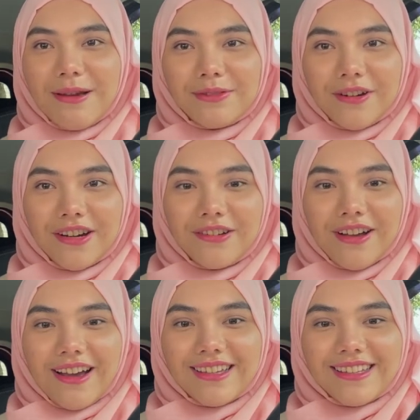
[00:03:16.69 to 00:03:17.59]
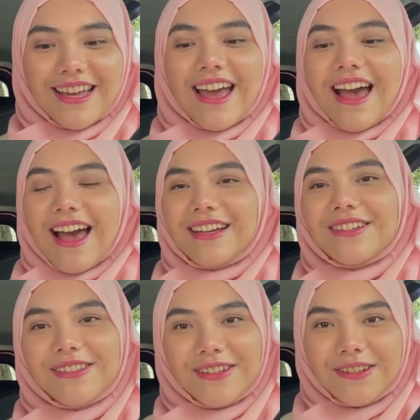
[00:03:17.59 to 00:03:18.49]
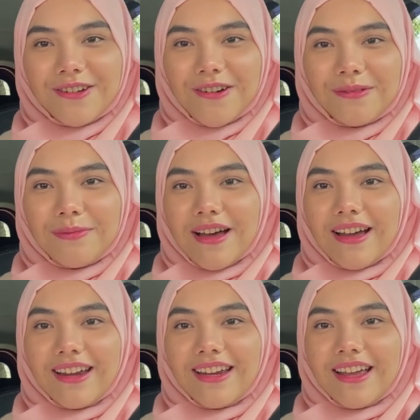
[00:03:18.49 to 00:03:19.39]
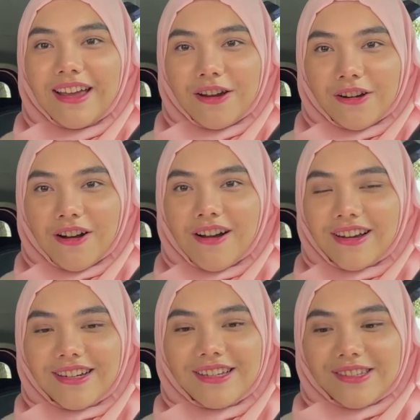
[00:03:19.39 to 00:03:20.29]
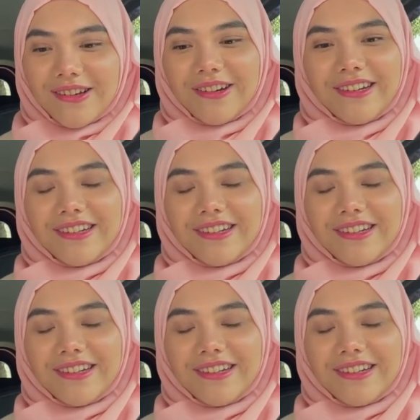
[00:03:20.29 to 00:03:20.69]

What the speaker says: I'm sorry, you guys. I just turned on my aircon, so